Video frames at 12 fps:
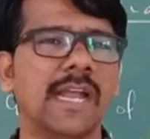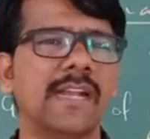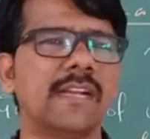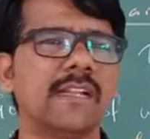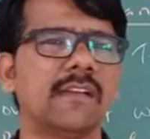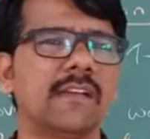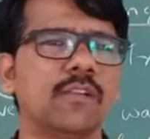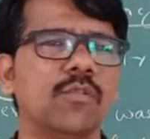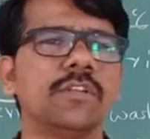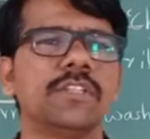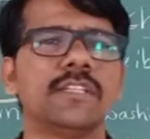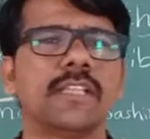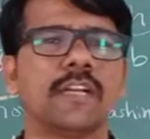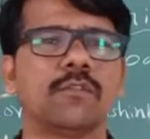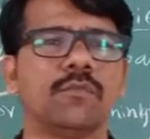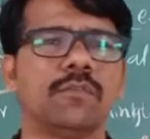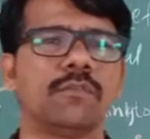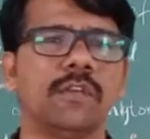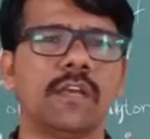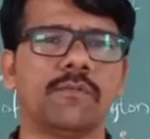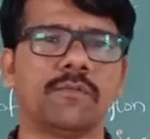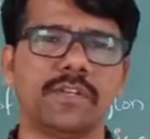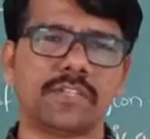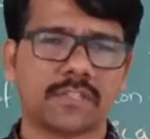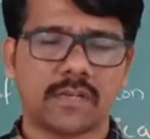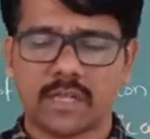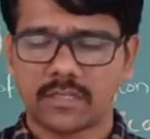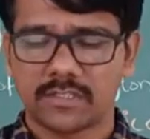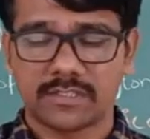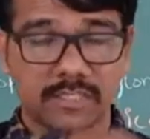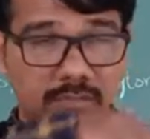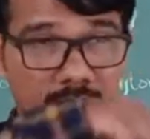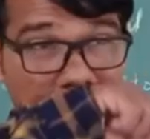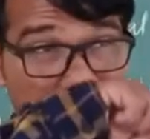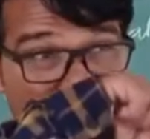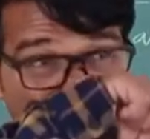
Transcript: And don't think that we have finished all these things. Okay.